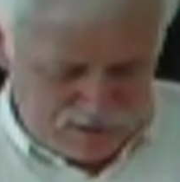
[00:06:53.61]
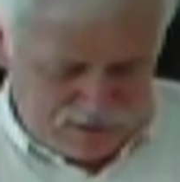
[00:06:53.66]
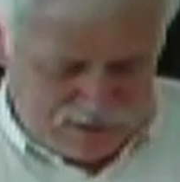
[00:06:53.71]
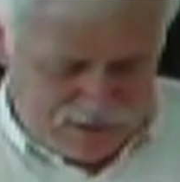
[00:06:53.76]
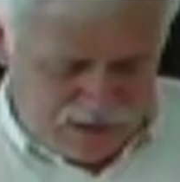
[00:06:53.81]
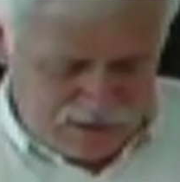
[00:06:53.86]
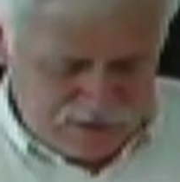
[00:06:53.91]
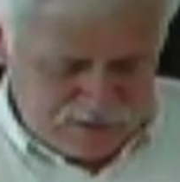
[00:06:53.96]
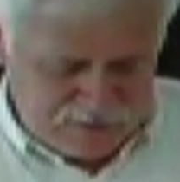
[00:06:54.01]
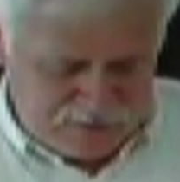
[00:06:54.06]

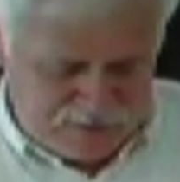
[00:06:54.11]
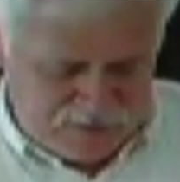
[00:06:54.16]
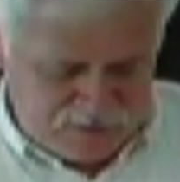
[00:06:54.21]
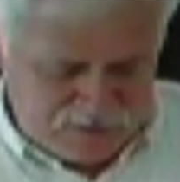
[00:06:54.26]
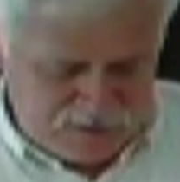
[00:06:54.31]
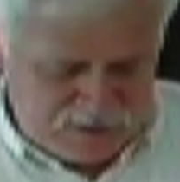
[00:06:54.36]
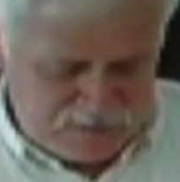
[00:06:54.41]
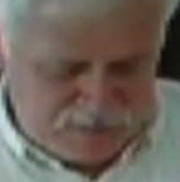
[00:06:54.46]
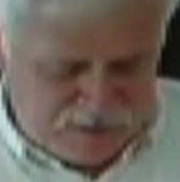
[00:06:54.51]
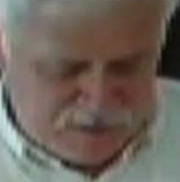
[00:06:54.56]
The
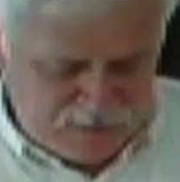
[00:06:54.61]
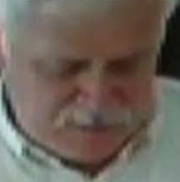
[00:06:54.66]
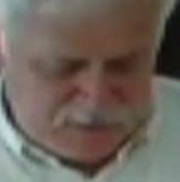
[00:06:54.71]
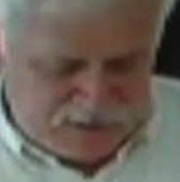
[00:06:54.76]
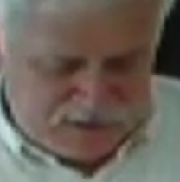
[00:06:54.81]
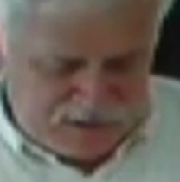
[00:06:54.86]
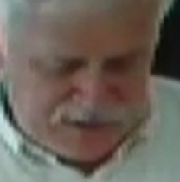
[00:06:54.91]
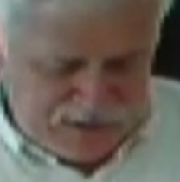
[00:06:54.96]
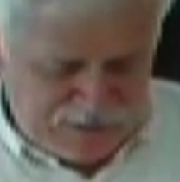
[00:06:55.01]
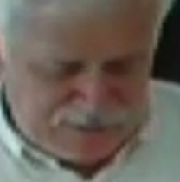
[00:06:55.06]
controversy
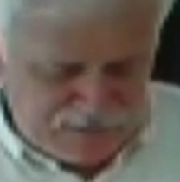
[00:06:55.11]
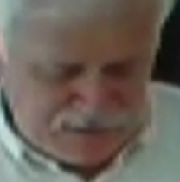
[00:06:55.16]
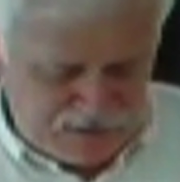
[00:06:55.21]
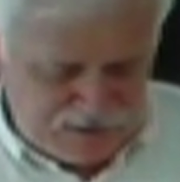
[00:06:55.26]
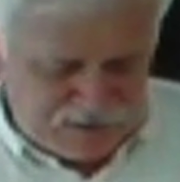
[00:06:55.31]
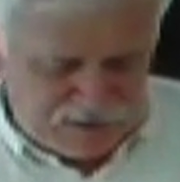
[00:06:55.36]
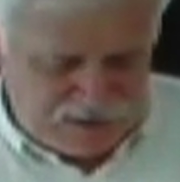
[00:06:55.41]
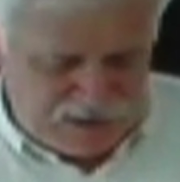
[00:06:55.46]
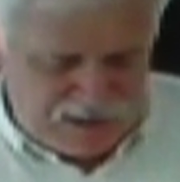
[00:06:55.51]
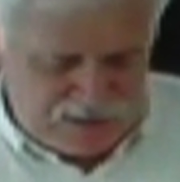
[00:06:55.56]
must be
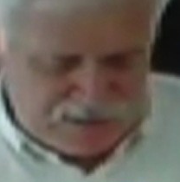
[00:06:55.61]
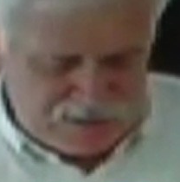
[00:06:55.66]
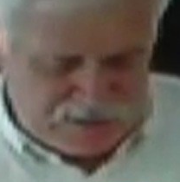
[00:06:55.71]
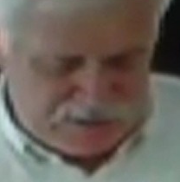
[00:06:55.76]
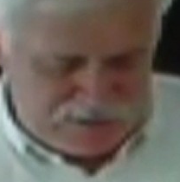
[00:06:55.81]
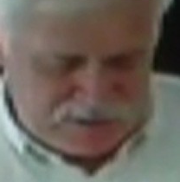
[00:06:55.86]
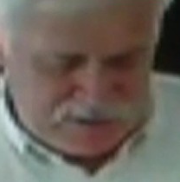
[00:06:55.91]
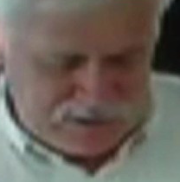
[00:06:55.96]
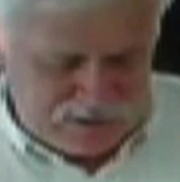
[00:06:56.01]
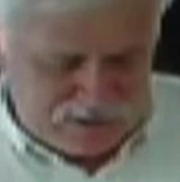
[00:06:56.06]
definite and
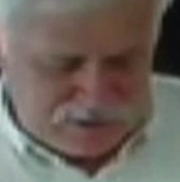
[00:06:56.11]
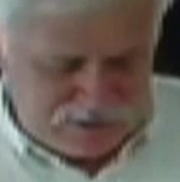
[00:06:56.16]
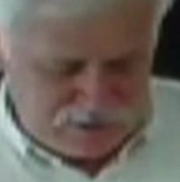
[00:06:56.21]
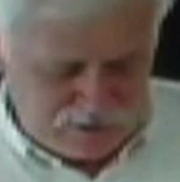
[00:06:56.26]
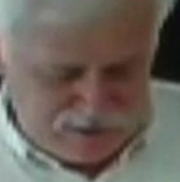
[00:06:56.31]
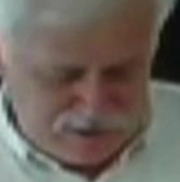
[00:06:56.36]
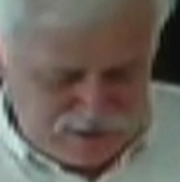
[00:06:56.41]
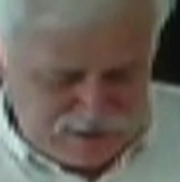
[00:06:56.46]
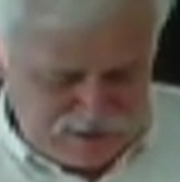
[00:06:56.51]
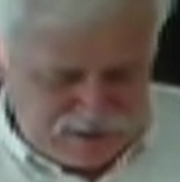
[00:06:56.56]
concrete,
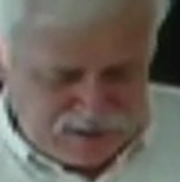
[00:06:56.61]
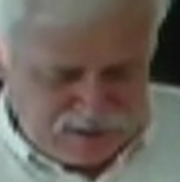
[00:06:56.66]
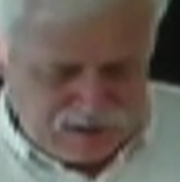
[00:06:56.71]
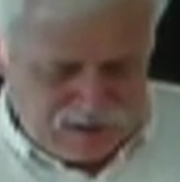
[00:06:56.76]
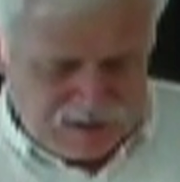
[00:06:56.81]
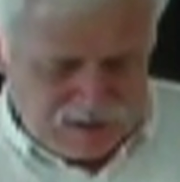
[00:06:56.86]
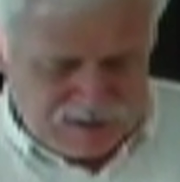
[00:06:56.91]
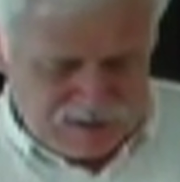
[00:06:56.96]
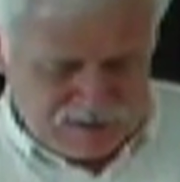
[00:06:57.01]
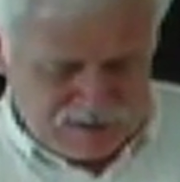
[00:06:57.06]

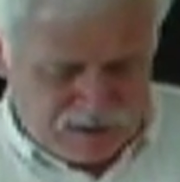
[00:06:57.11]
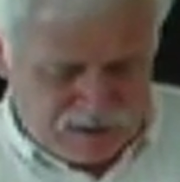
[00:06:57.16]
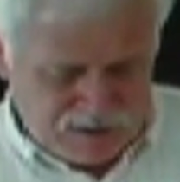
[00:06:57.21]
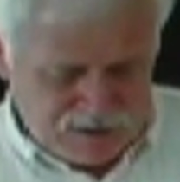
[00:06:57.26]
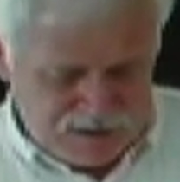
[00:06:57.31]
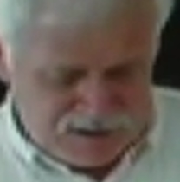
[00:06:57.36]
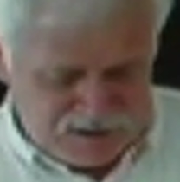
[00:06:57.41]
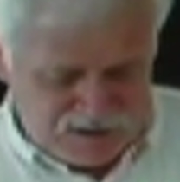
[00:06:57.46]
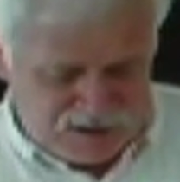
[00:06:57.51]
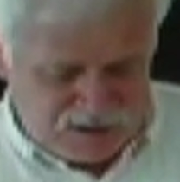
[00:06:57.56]

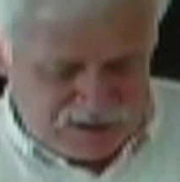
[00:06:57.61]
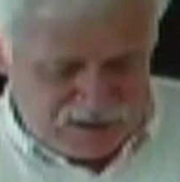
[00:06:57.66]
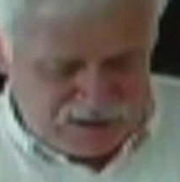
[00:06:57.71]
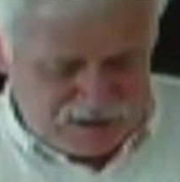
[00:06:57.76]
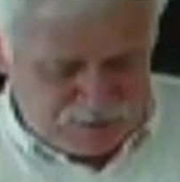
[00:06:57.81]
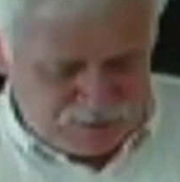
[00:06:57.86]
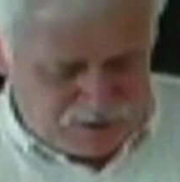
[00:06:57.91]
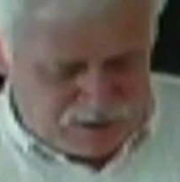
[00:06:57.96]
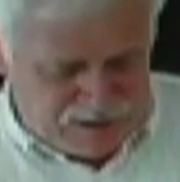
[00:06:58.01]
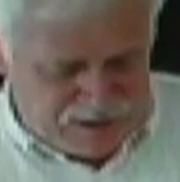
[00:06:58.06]
touching the
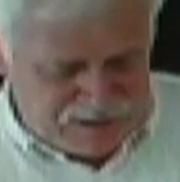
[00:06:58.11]
legal